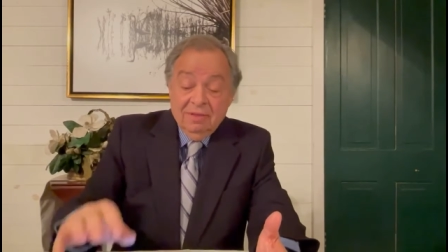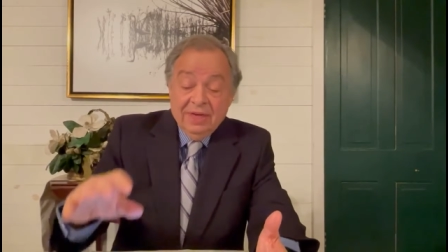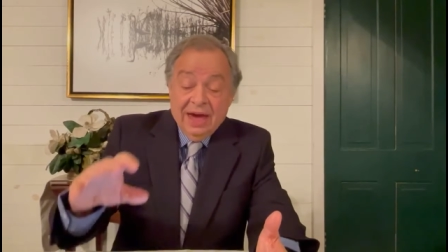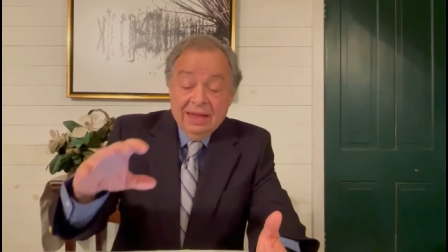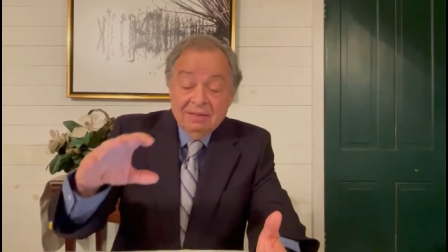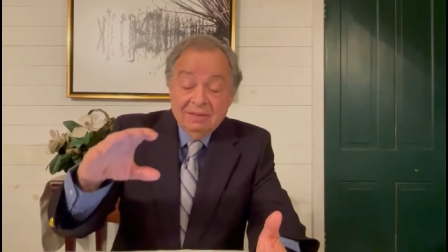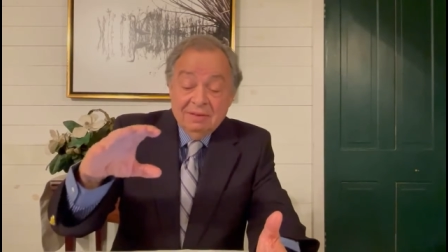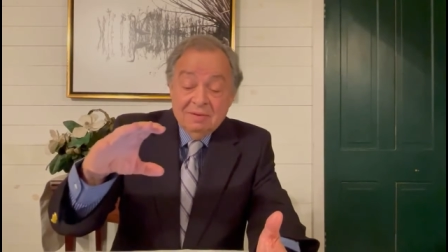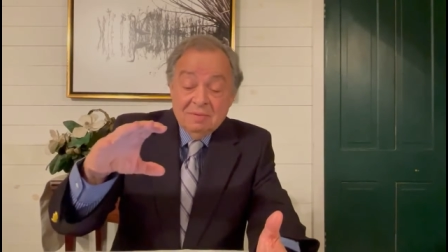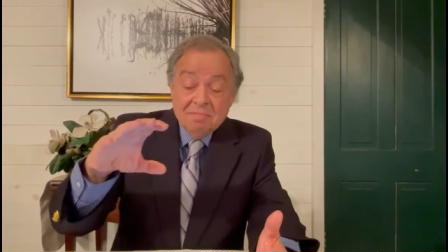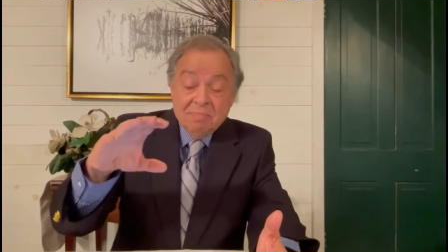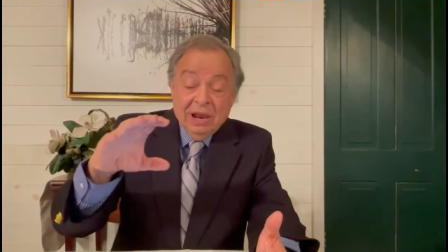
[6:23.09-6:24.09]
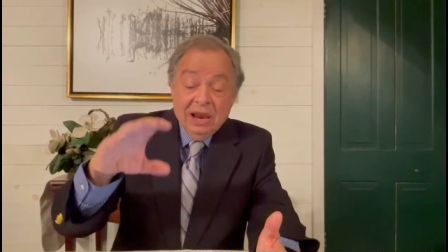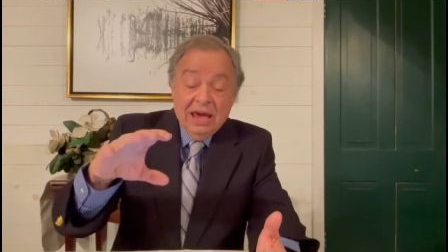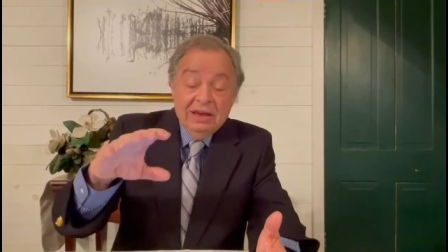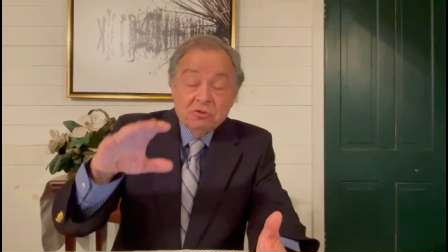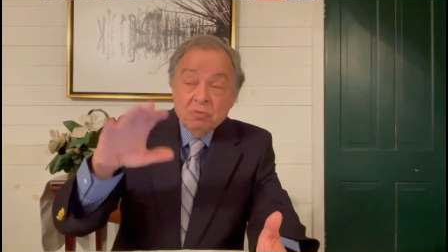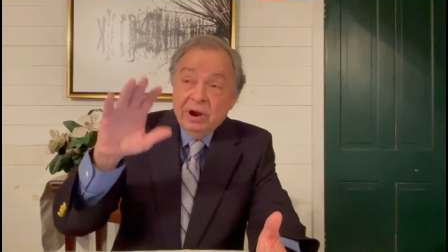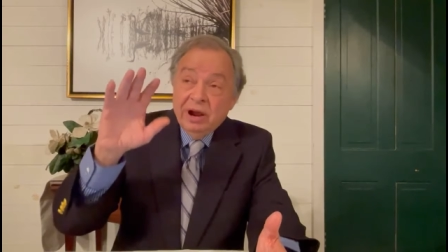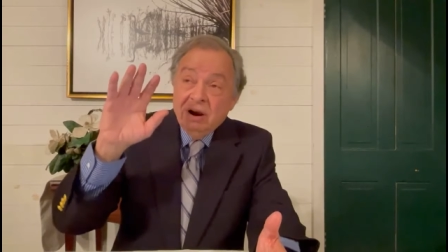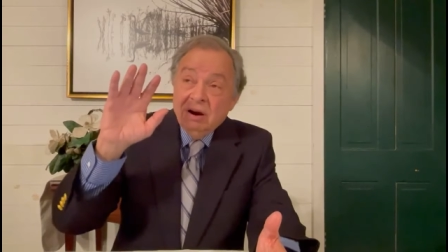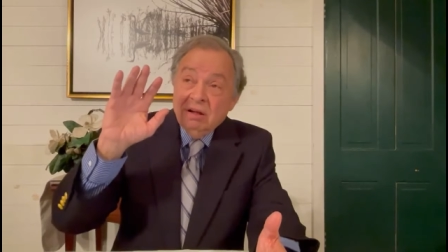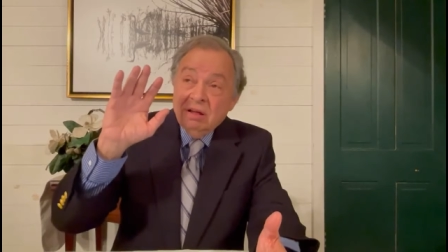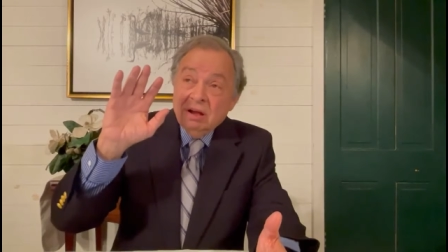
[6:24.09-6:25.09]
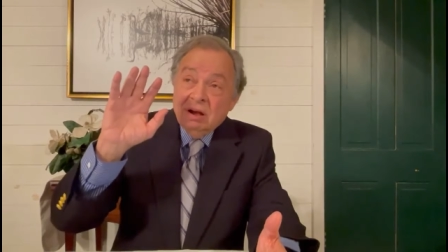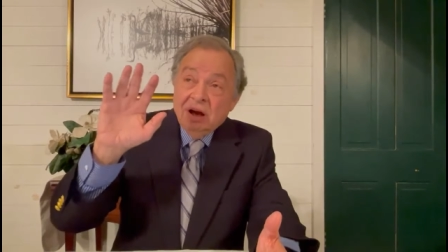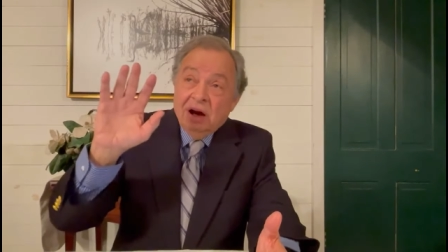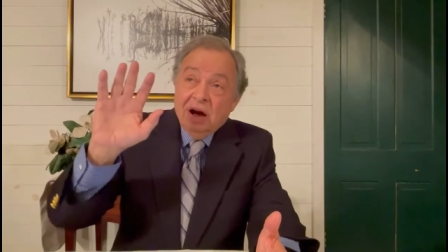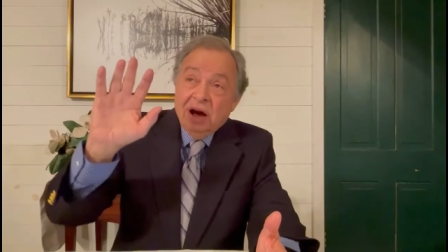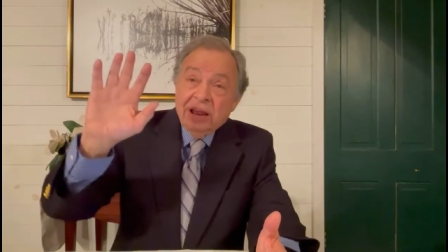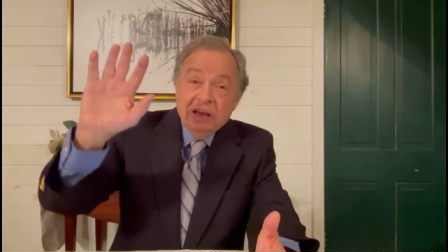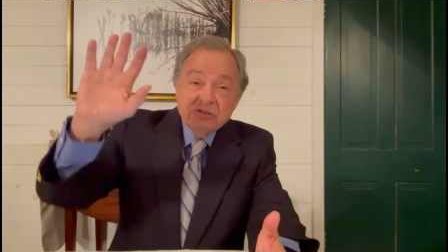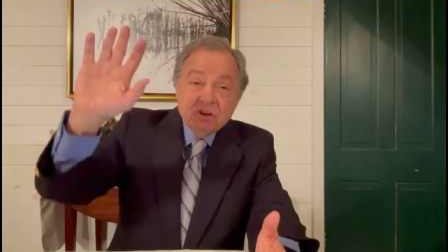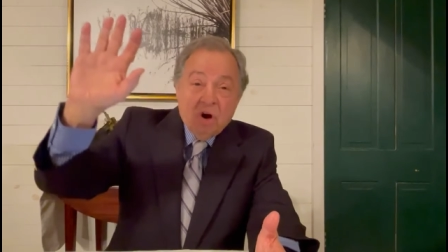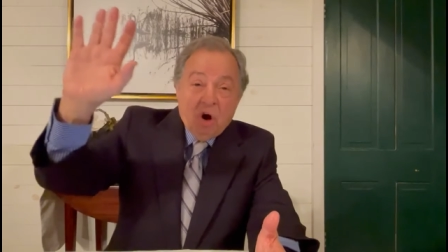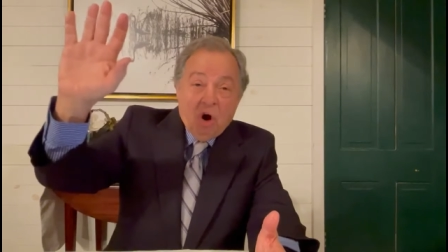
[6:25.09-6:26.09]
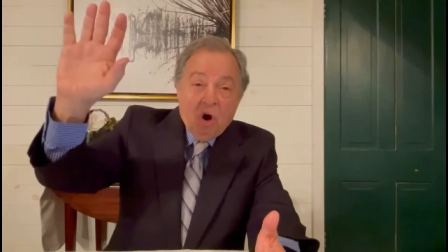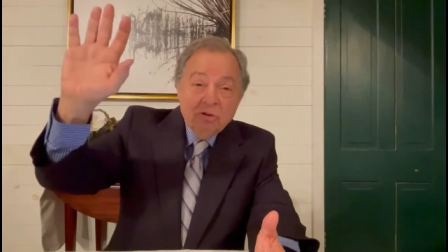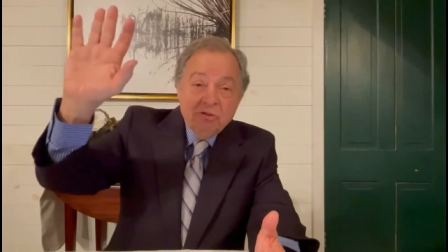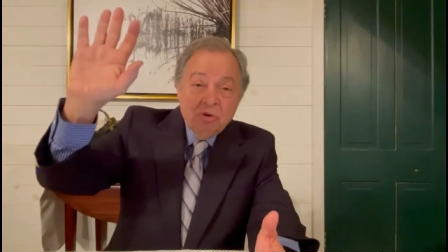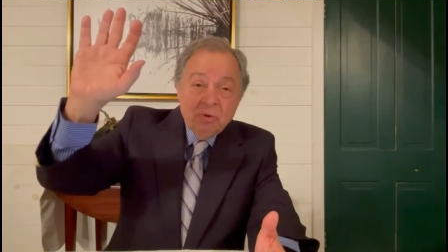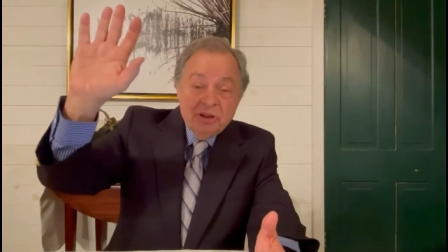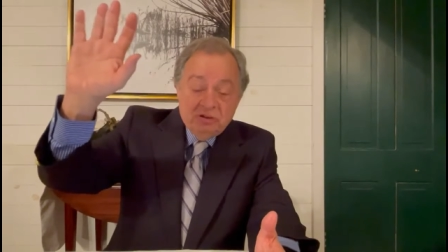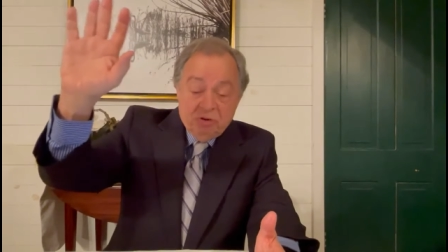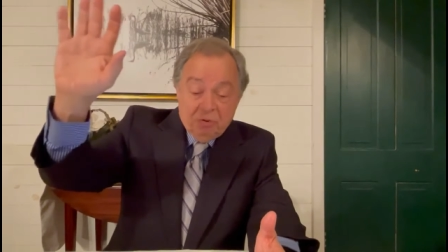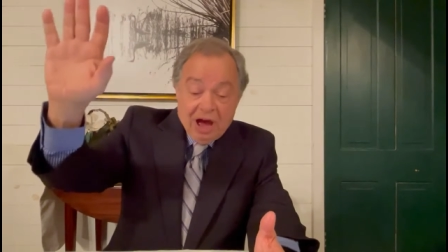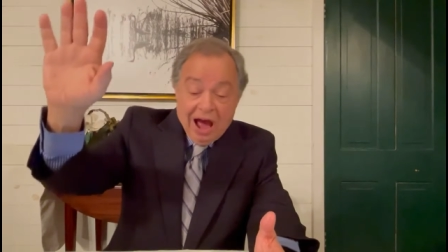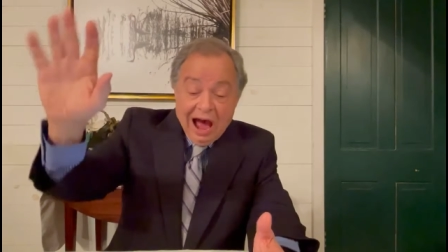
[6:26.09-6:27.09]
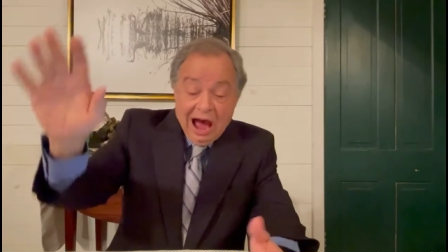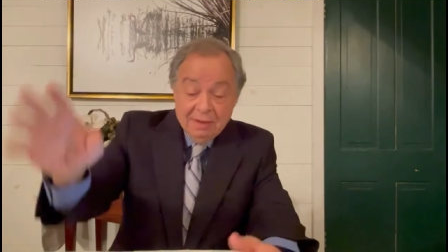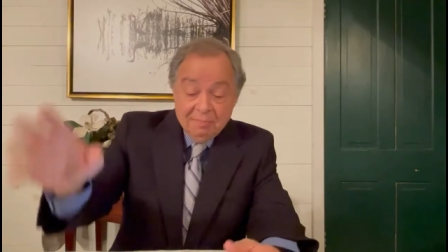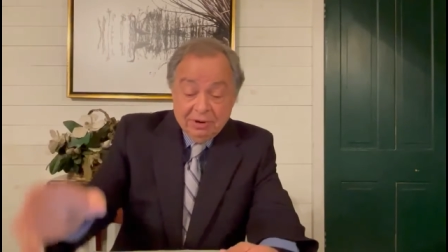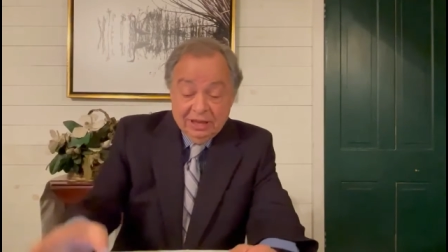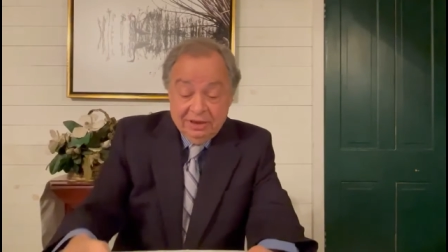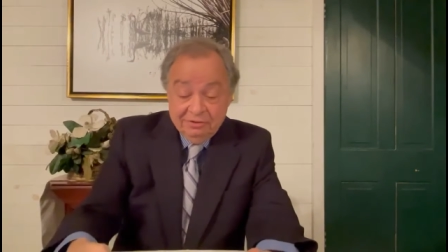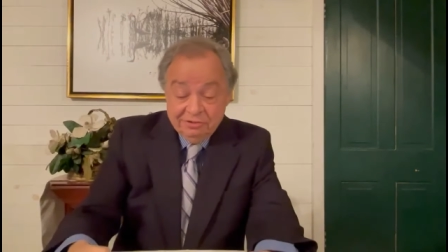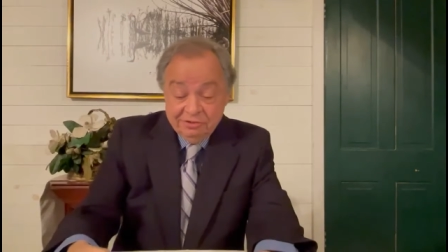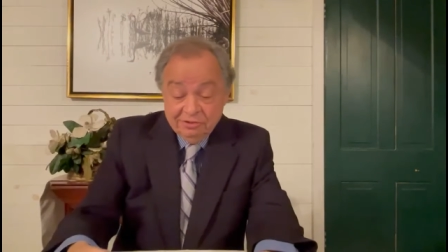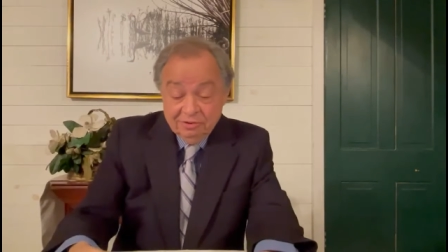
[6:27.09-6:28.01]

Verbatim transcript: that place where God has called you into the high place.